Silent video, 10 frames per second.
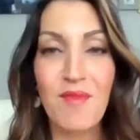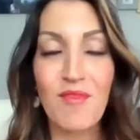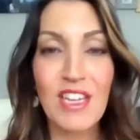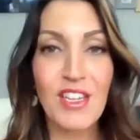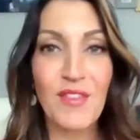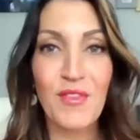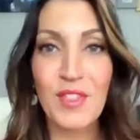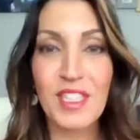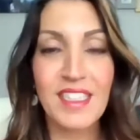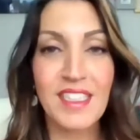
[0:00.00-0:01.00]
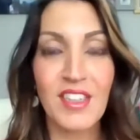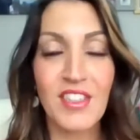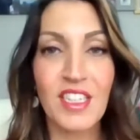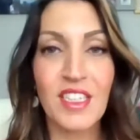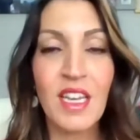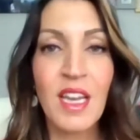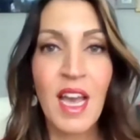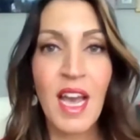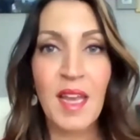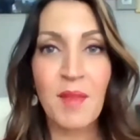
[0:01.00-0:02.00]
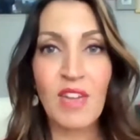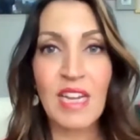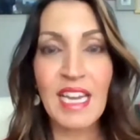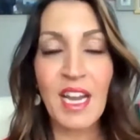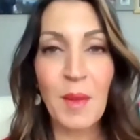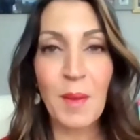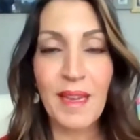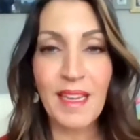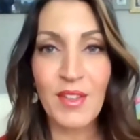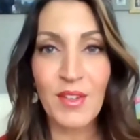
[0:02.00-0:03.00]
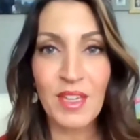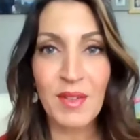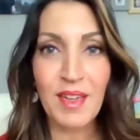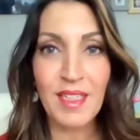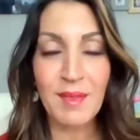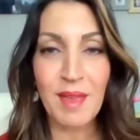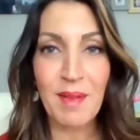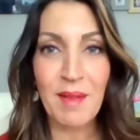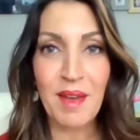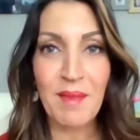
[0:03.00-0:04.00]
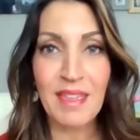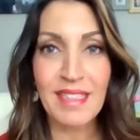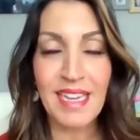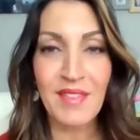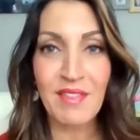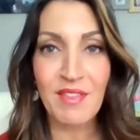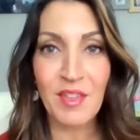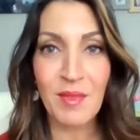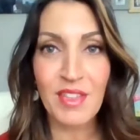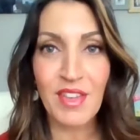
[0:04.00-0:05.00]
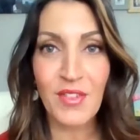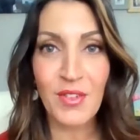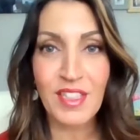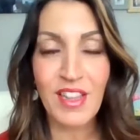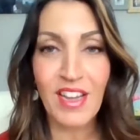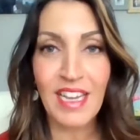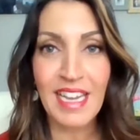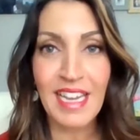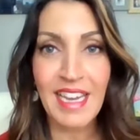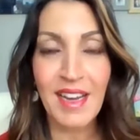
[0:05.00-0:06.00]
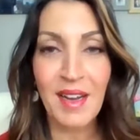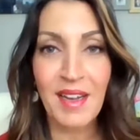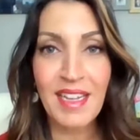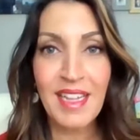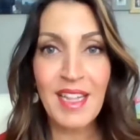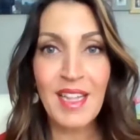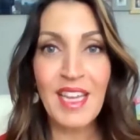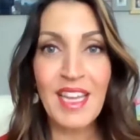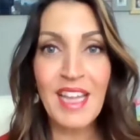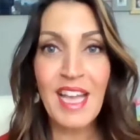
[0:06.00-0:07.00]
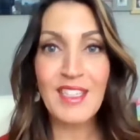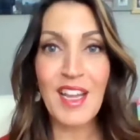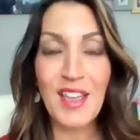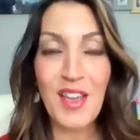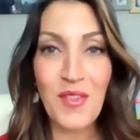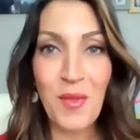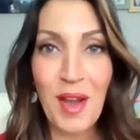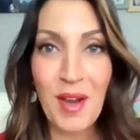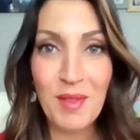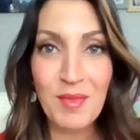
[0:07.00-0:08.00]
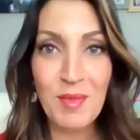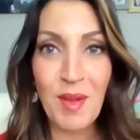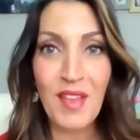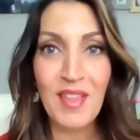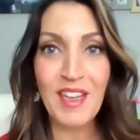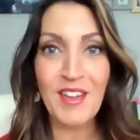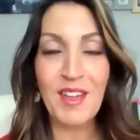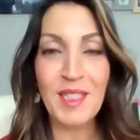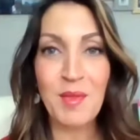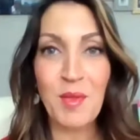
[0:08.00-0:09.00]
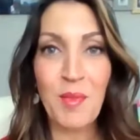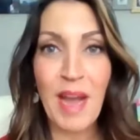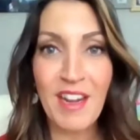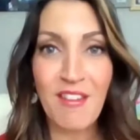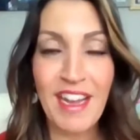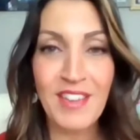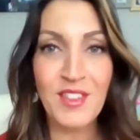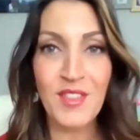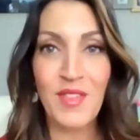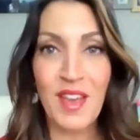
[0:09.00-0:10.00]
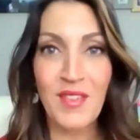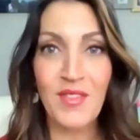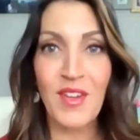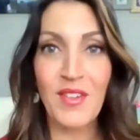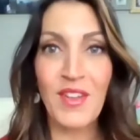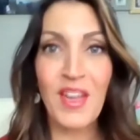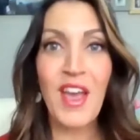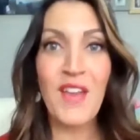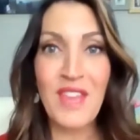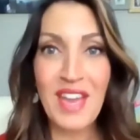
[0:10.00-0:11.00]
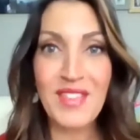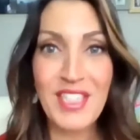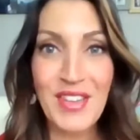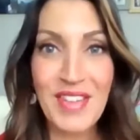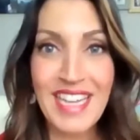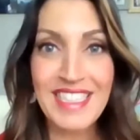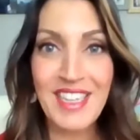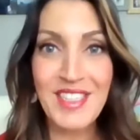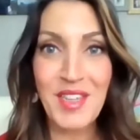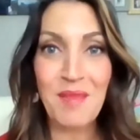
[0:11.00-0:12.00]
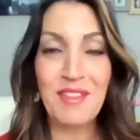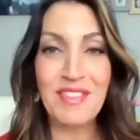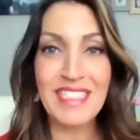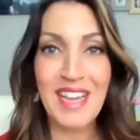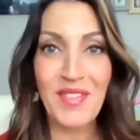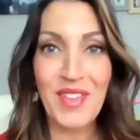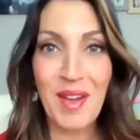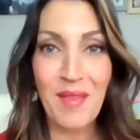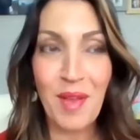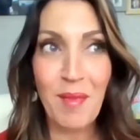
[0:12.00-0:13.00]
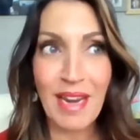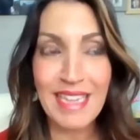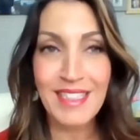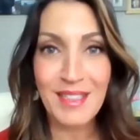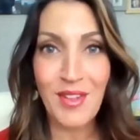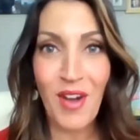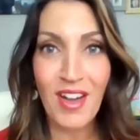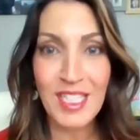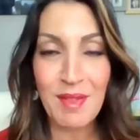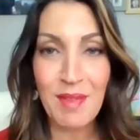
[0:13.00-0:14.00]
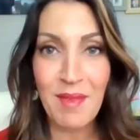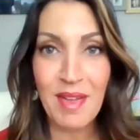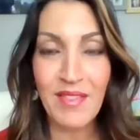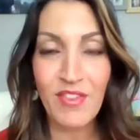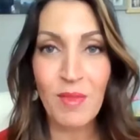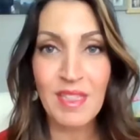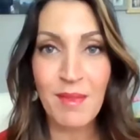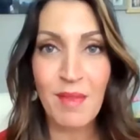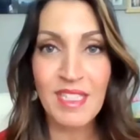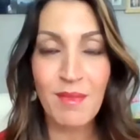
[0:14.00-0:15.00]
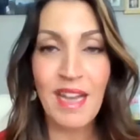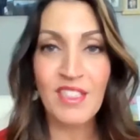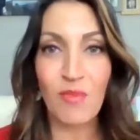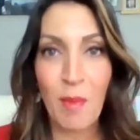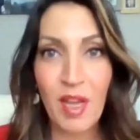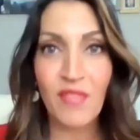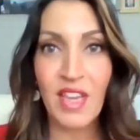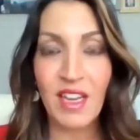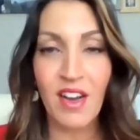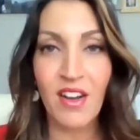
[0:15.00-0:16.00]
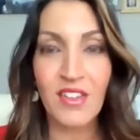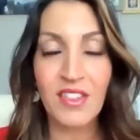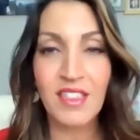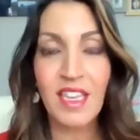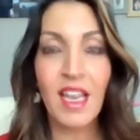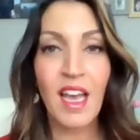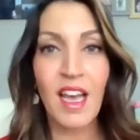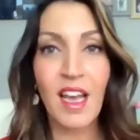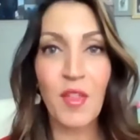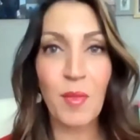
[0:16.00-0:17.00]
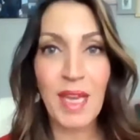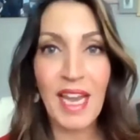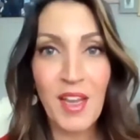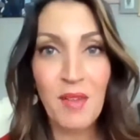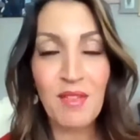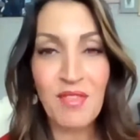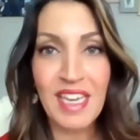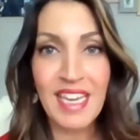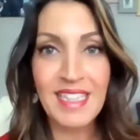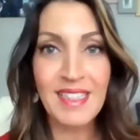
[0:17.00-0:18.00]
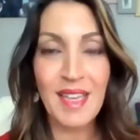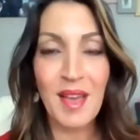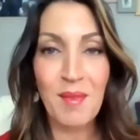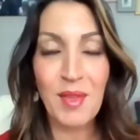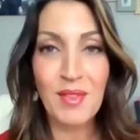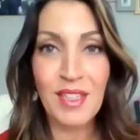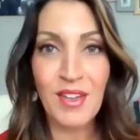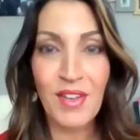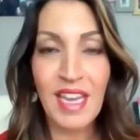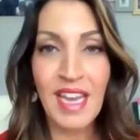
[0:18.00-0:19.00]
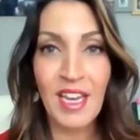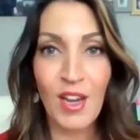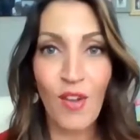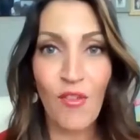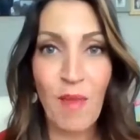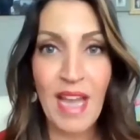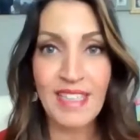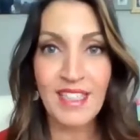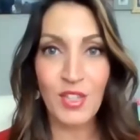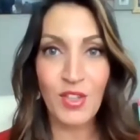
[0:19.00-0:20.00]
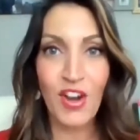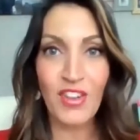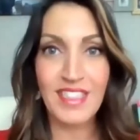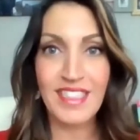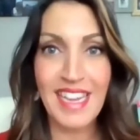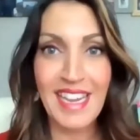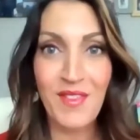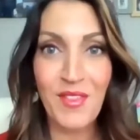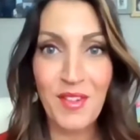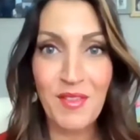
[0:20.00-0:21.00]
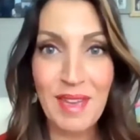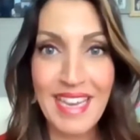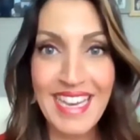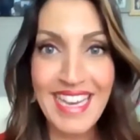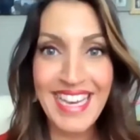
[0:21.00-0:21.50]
I'm really looking forward to the discussion. And I'm really hoping you're not going to ask me about my messy living room, because I feel slightly overwhelmed by the incredible backgrounds of the other two guests, Shobna and Jeff. And I'm like, please do not ask me about my living room. It's a mishmash of my birthday cards, the piano with the kids' music on it, and a lot of mess that you can't see in front of me.